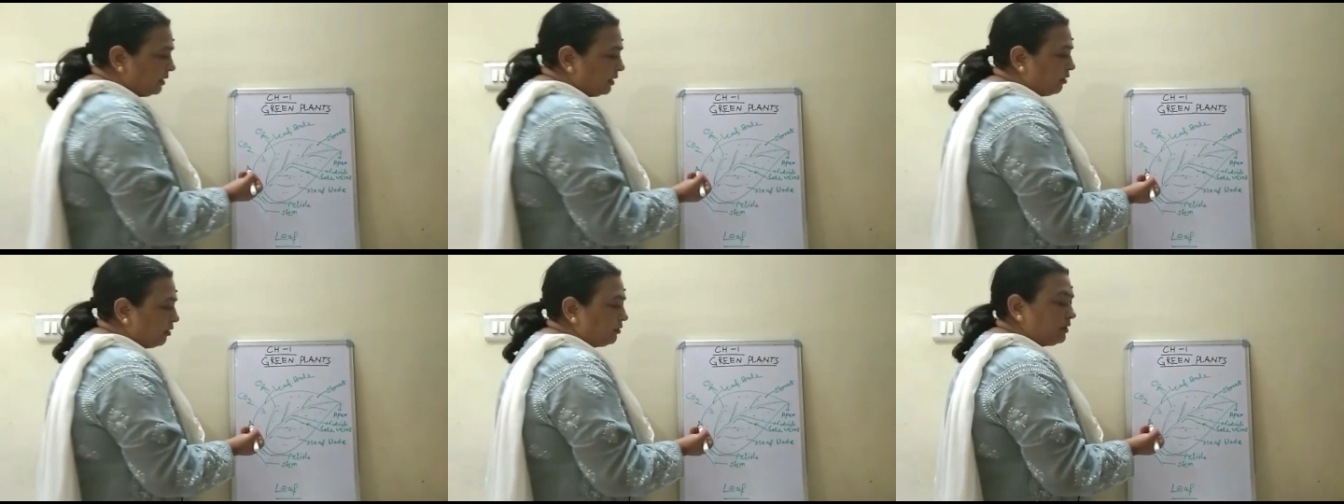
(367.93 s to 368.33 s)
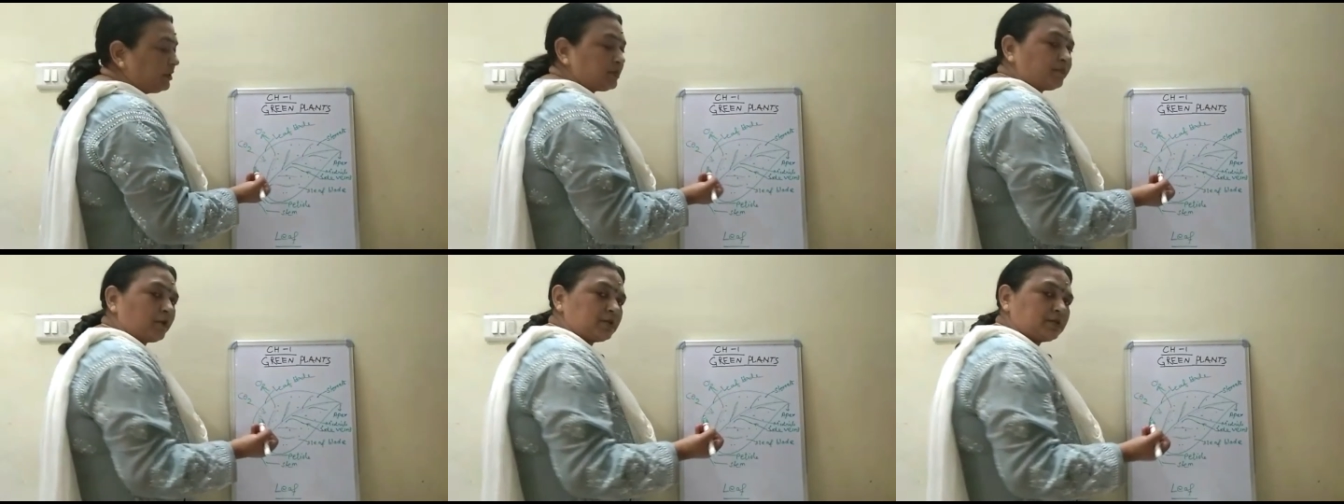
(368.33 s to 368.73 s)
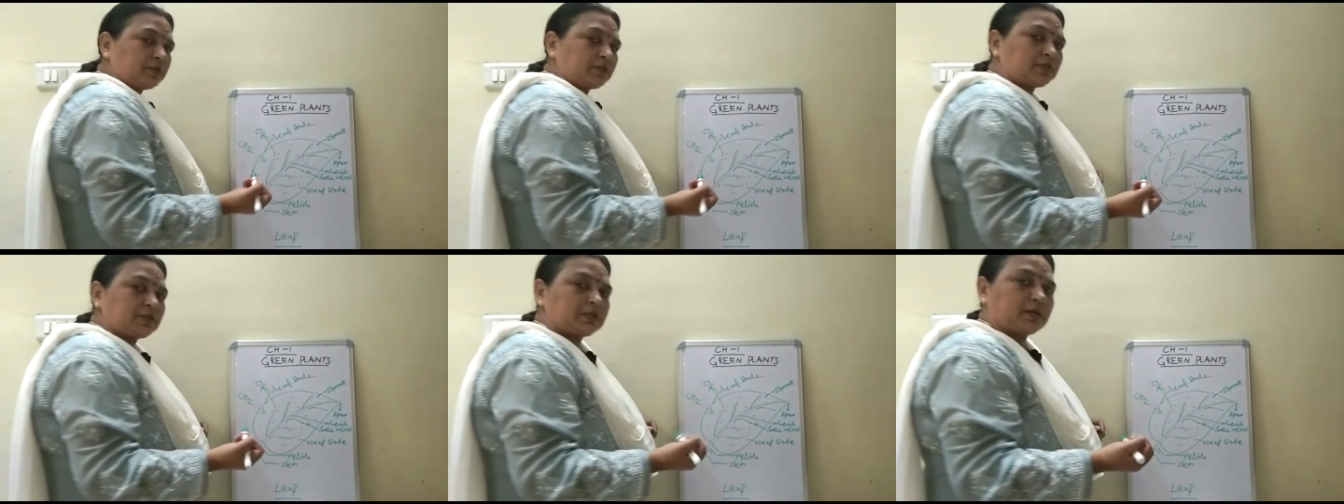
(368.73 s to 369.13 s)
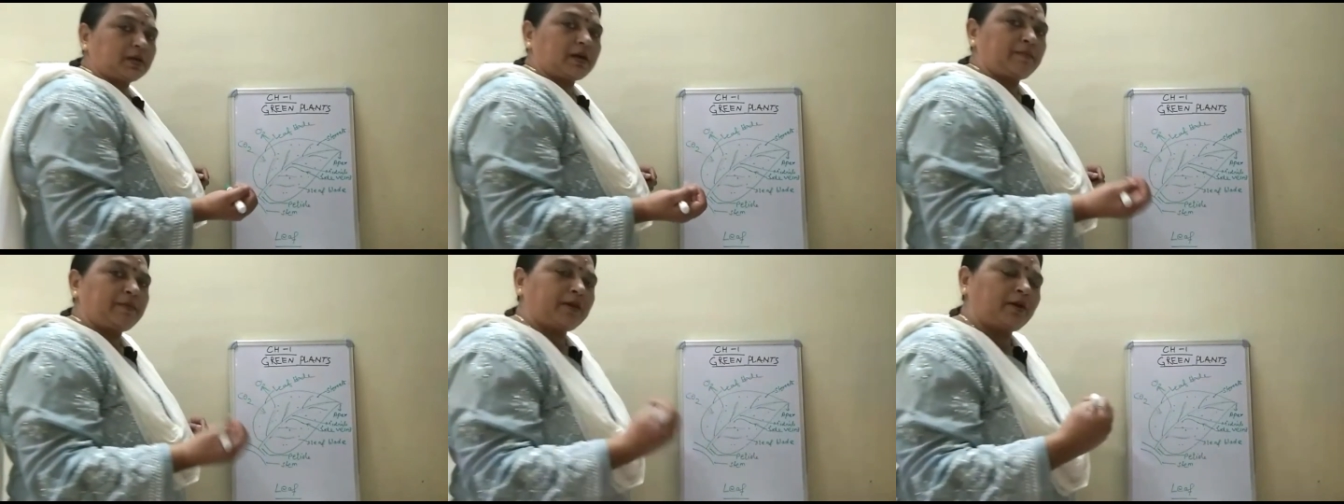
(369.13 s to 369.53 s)
Now this process, the
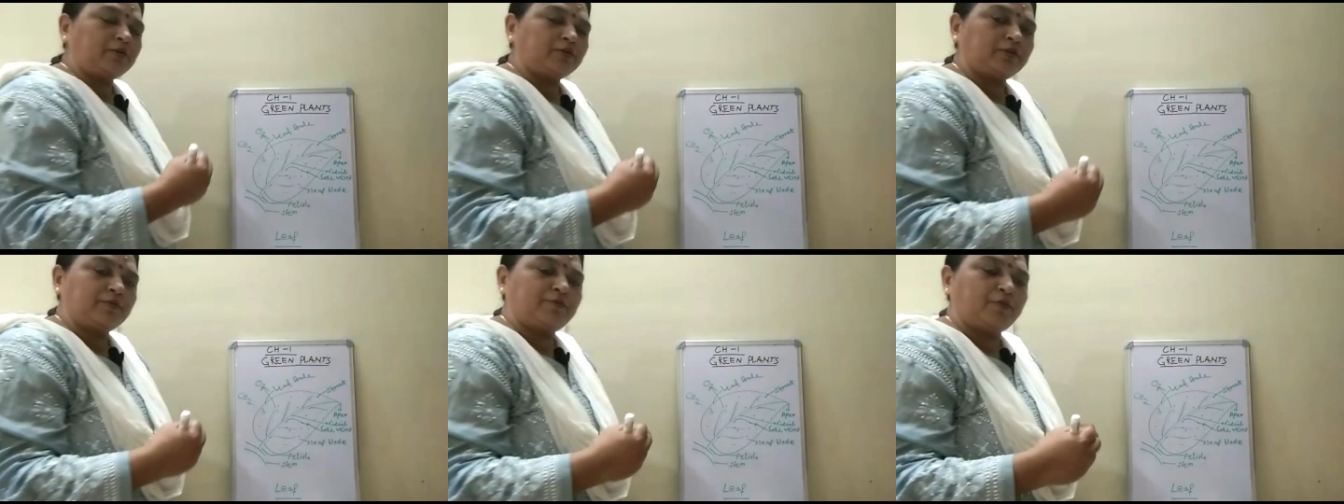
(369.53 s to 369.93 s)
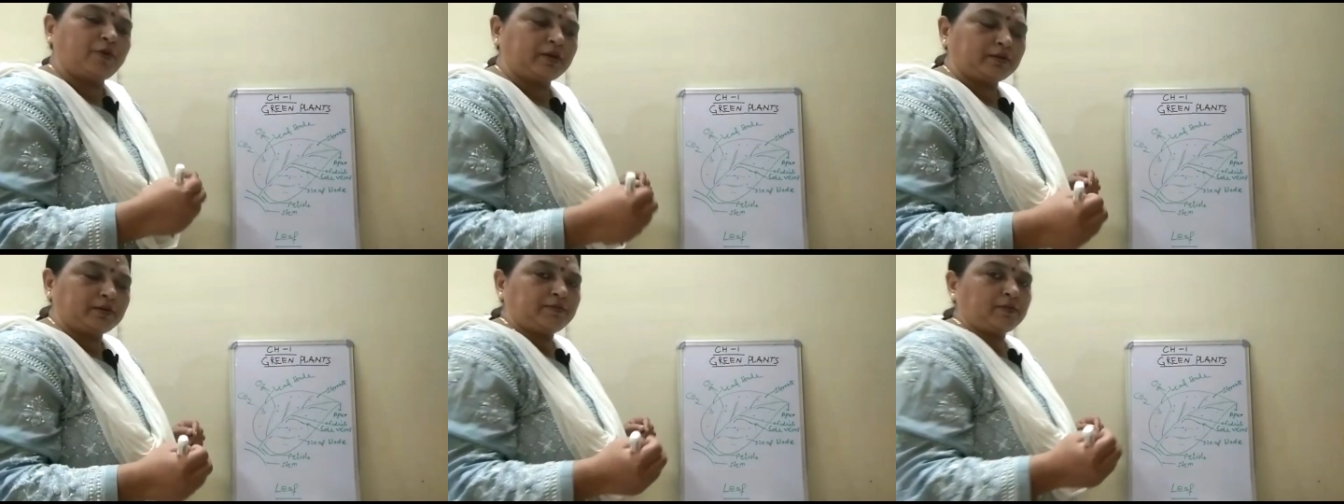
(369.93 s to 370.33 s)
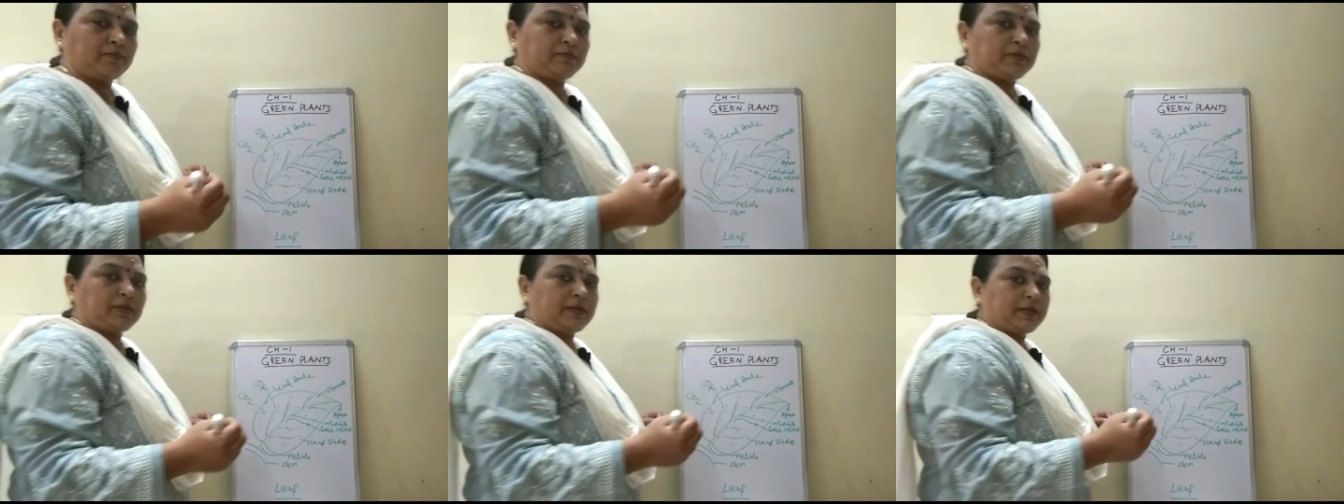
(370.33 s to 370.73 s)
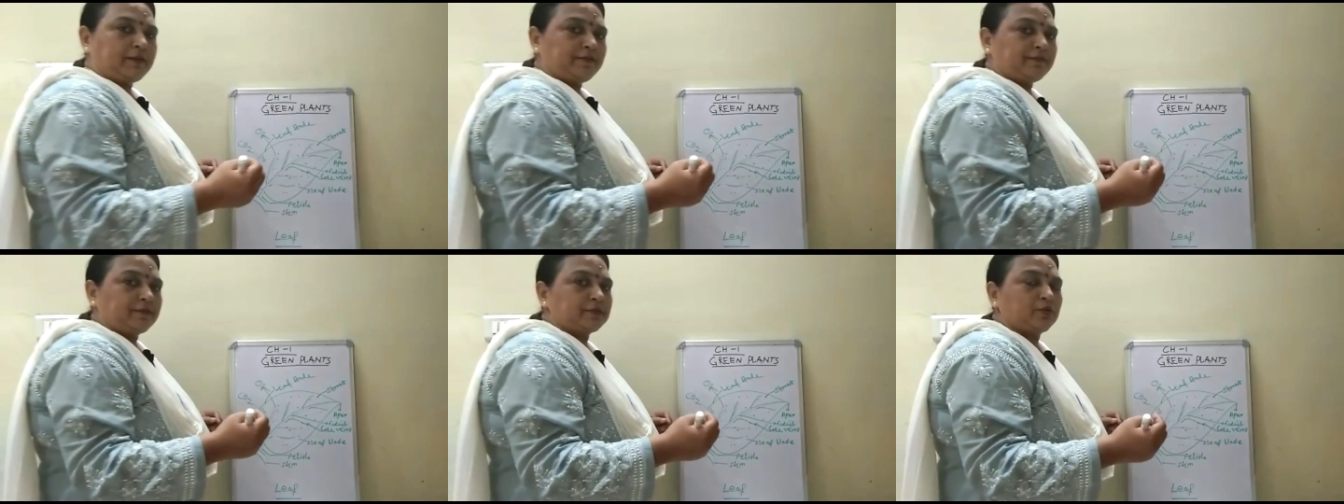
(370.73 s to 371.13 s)
coming out of water from the
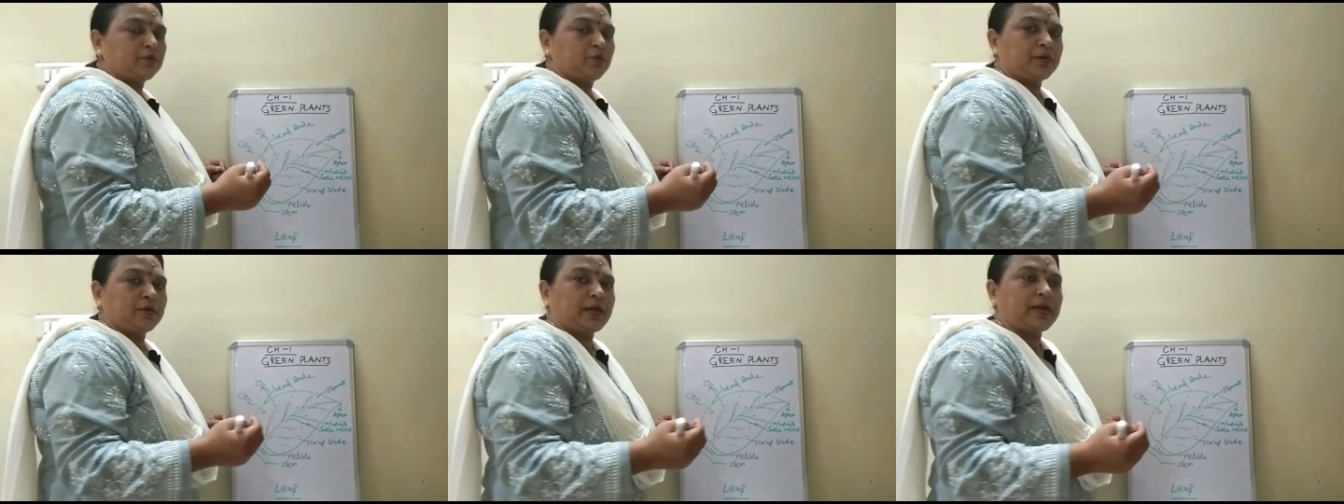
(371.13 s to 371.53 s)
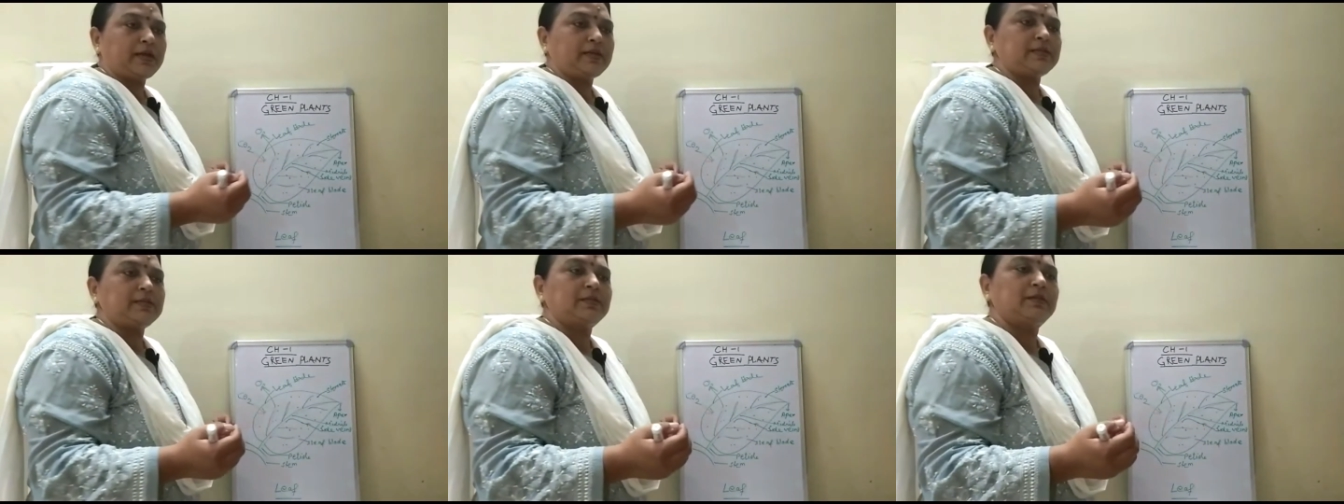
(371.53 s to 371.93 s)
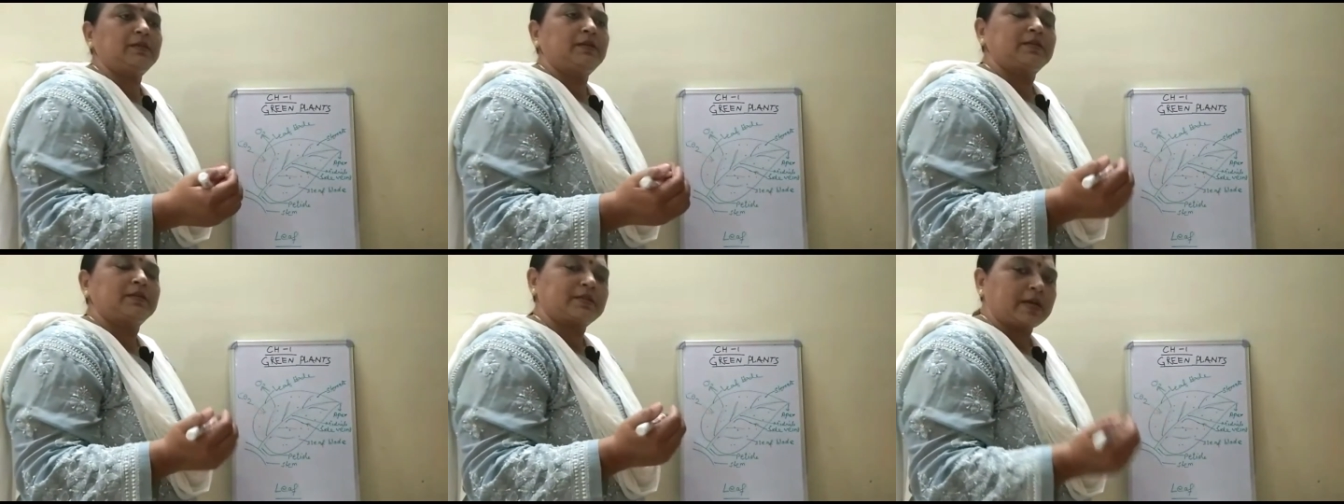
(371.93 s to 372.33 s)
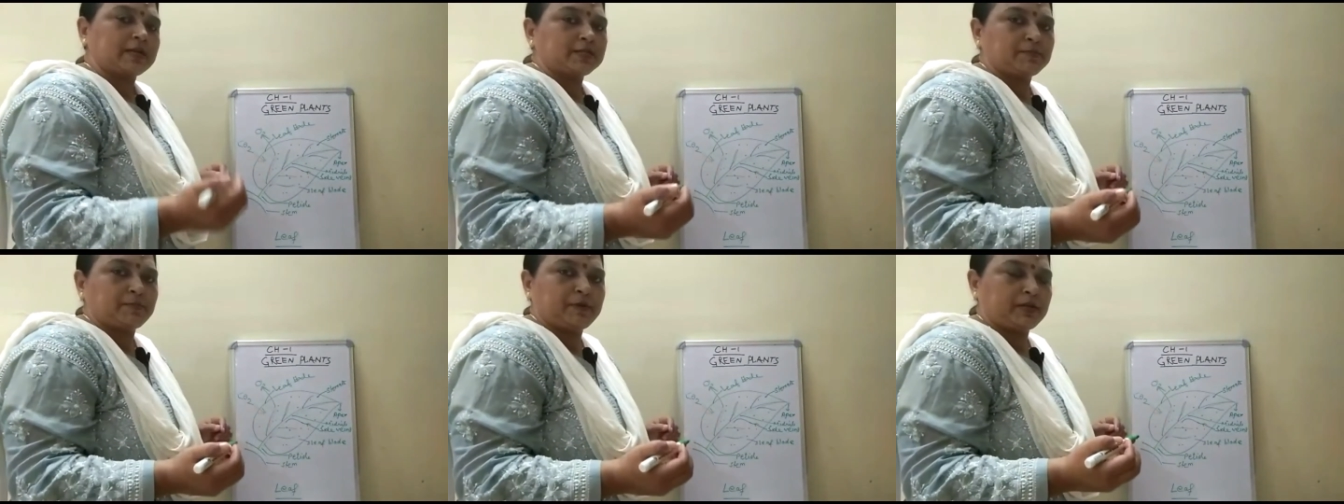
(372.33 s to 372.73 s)
leaf, is known as
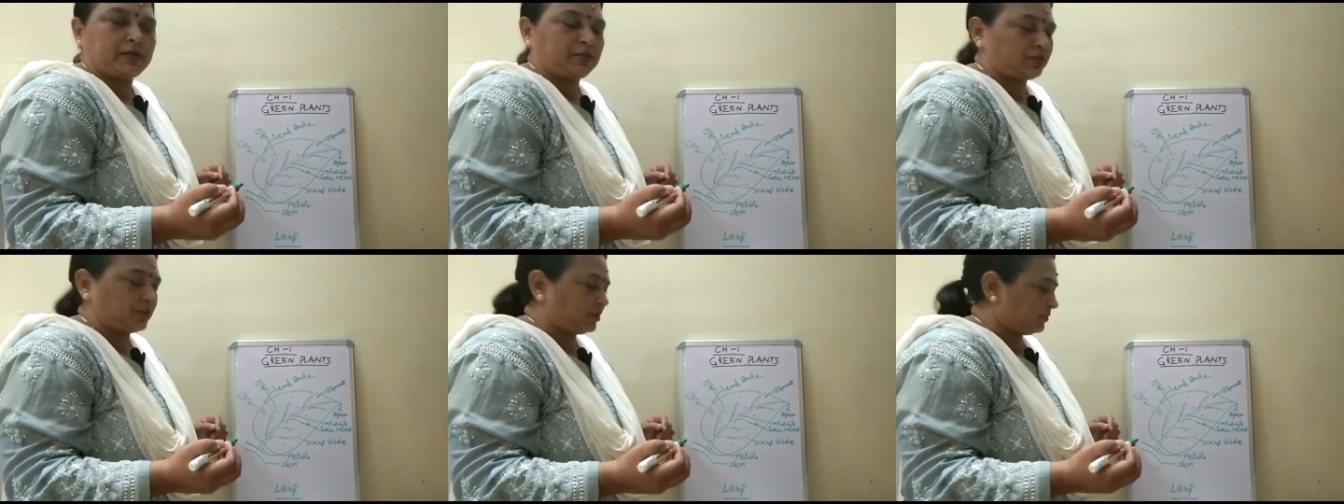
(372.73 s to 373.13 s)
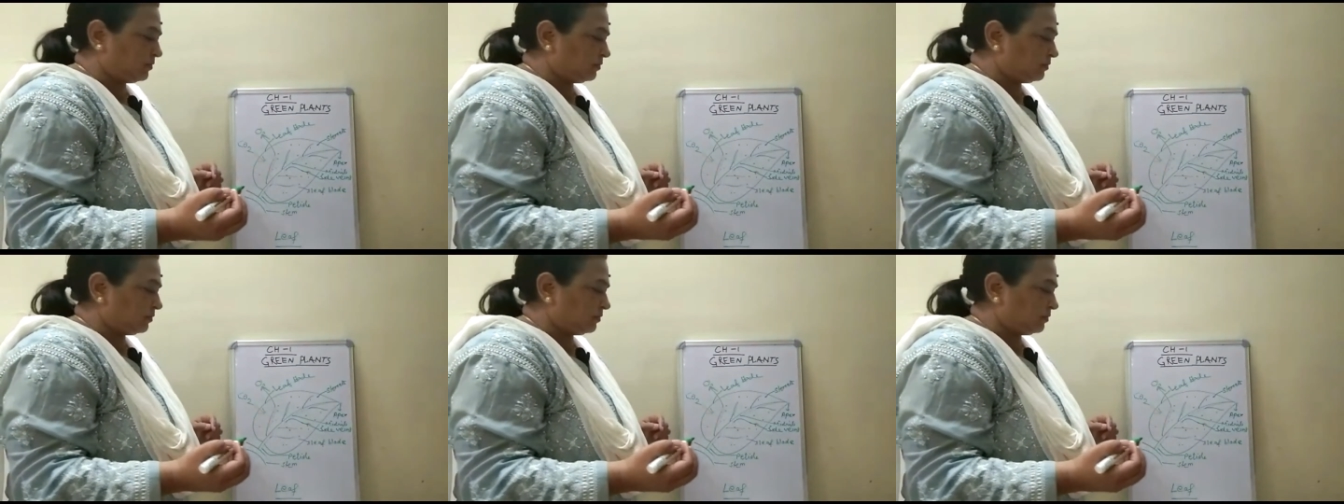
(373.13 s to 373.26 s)
transpiration,